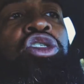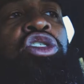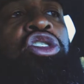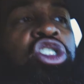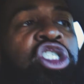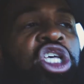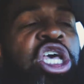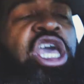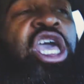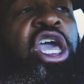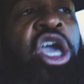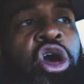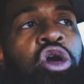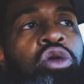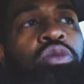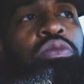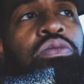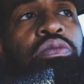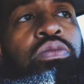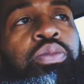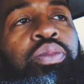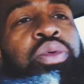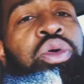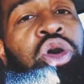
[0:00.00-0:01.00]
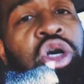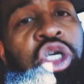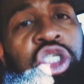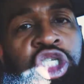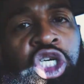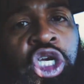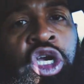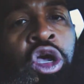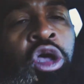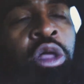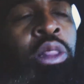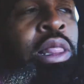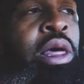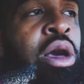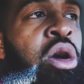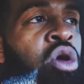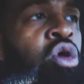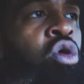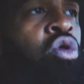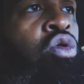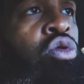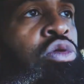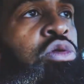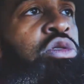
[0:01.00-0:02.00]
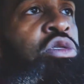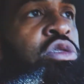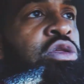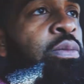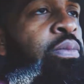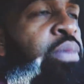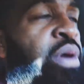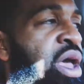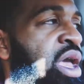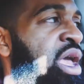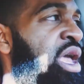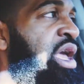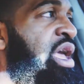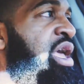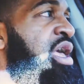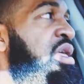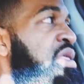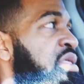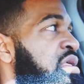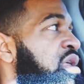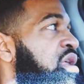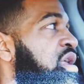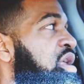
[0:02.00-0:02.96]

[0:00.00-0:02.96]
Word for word: to help push her along the path